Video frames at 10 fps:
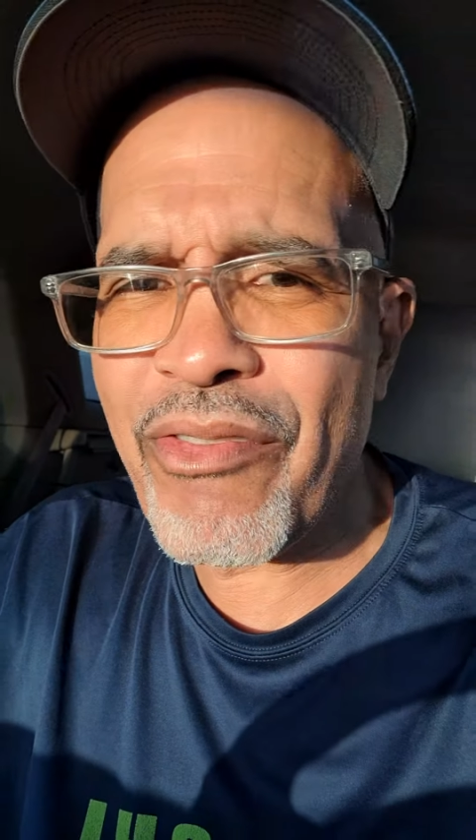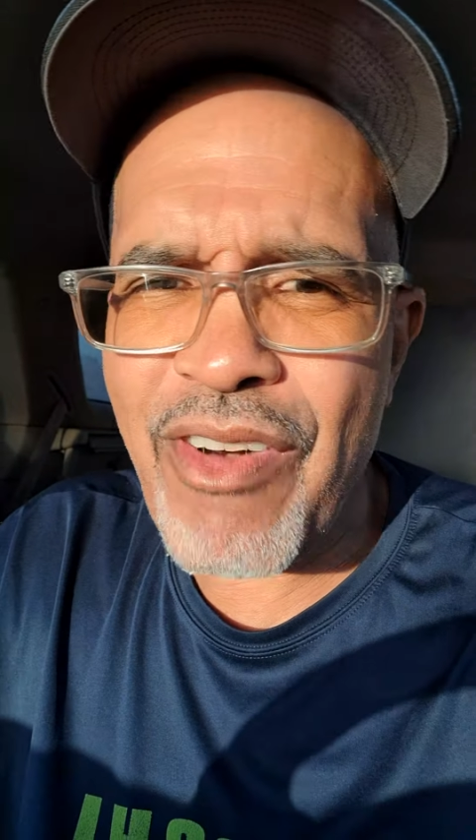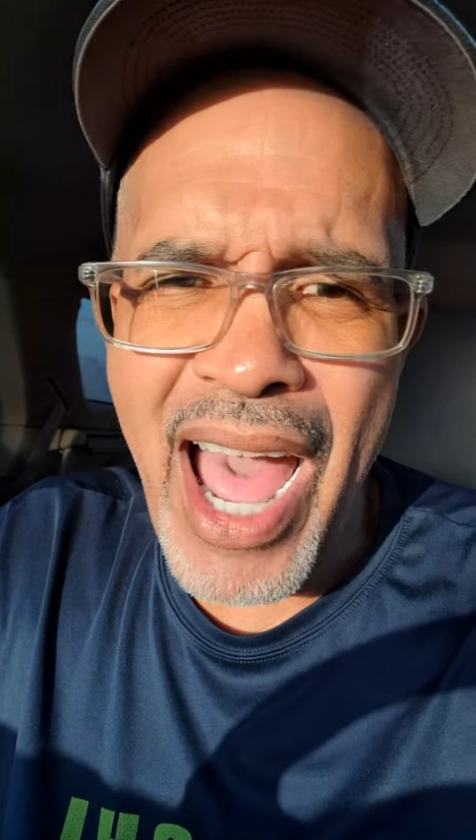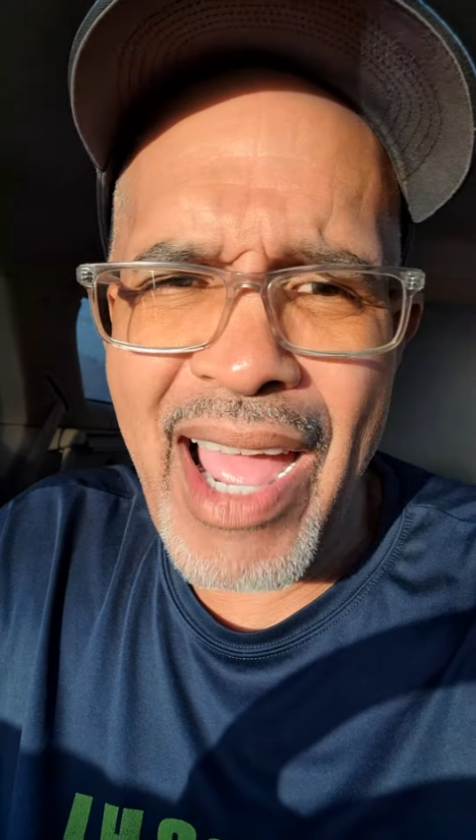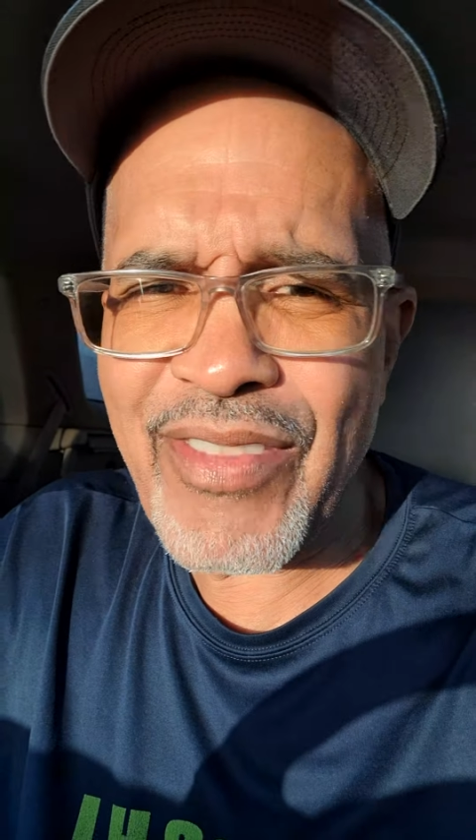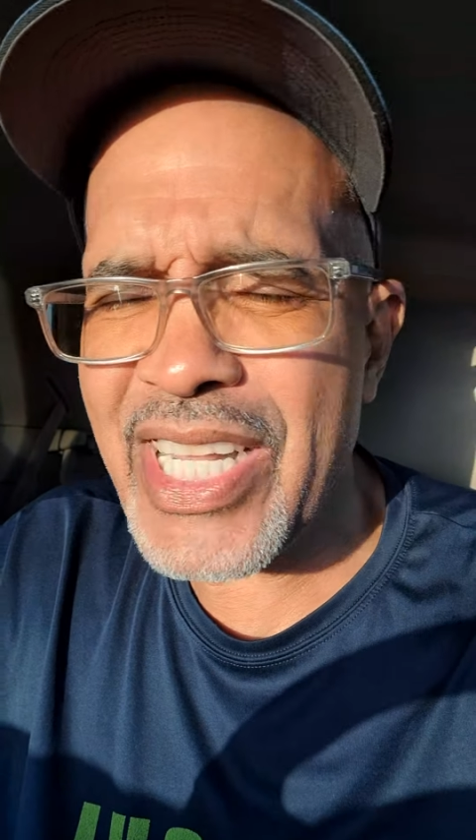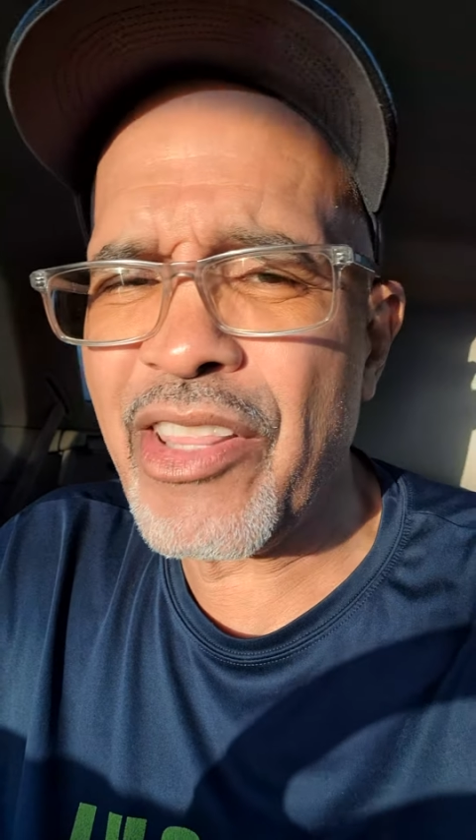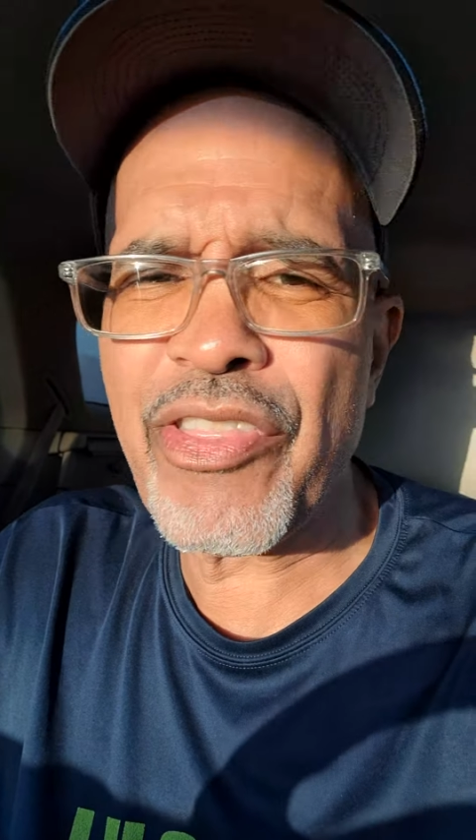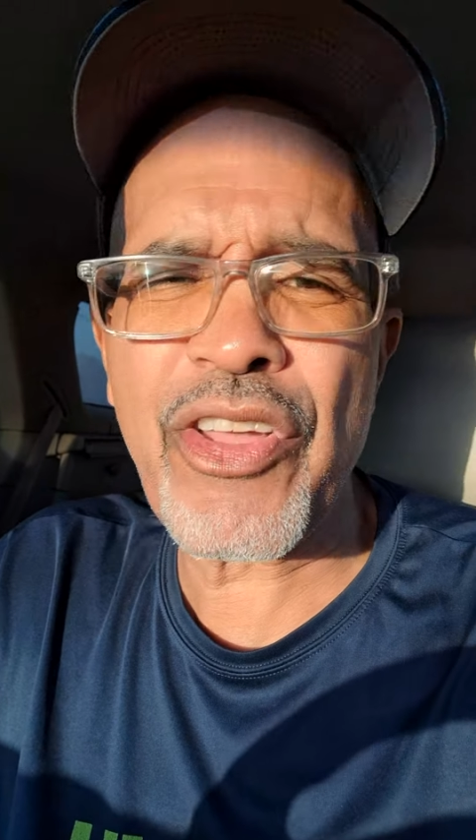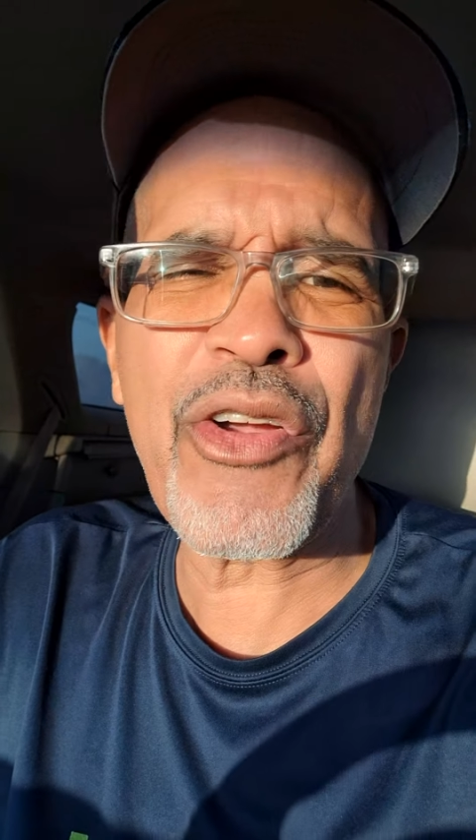
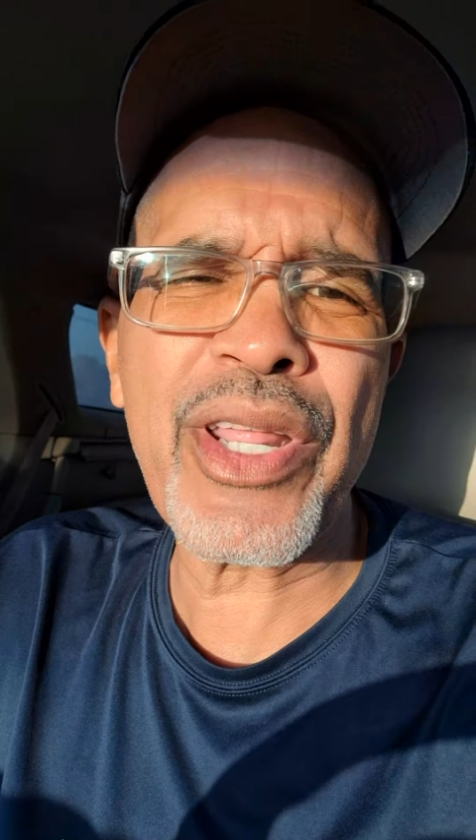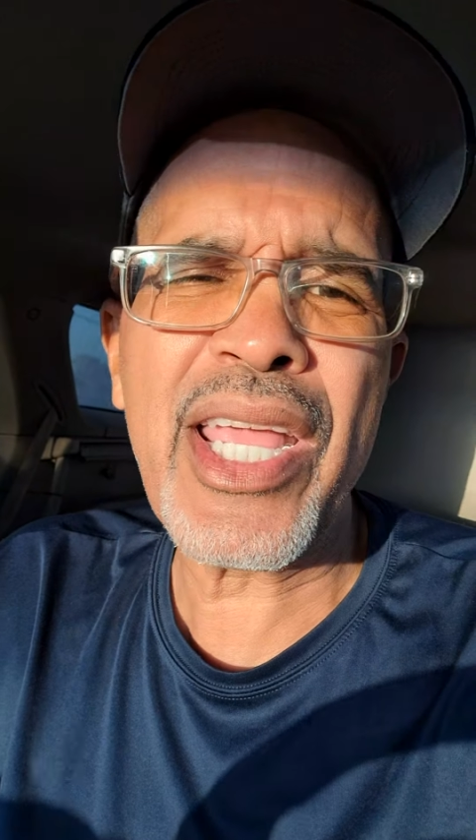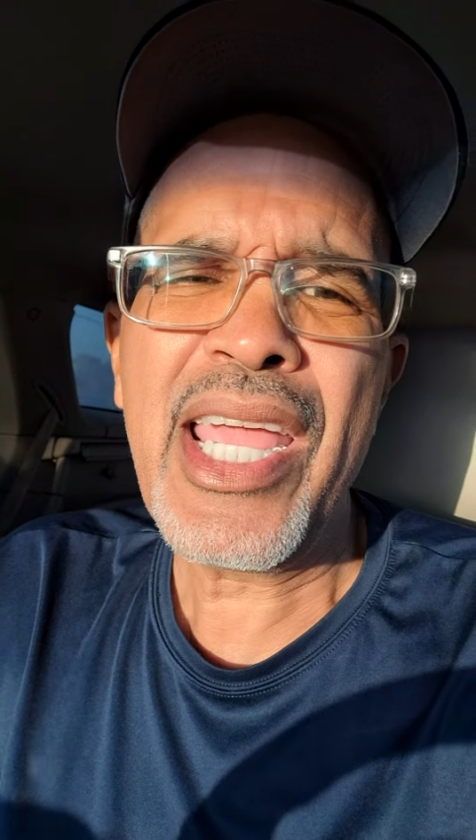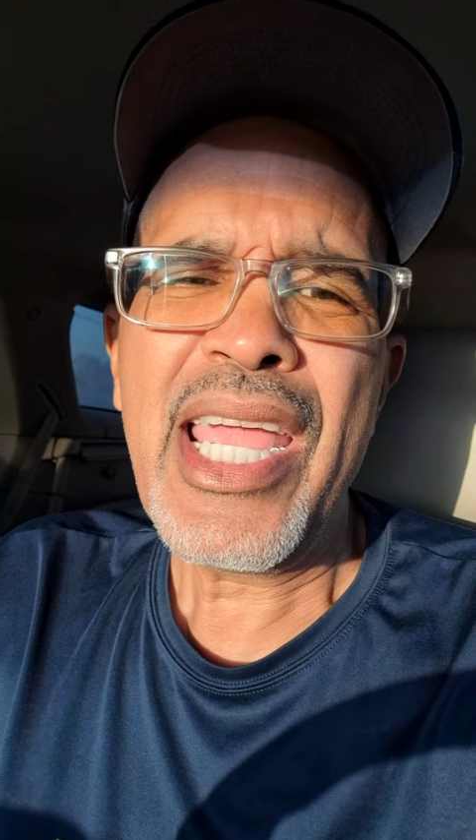1030